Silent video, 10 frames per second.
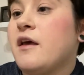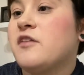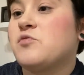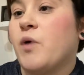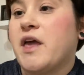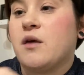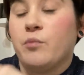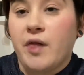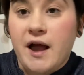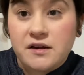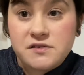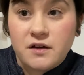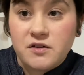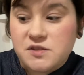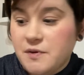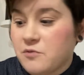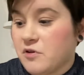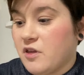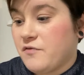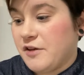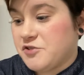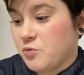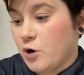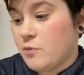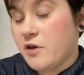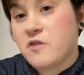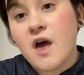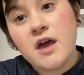It's white and black. So it's been really fun to work with.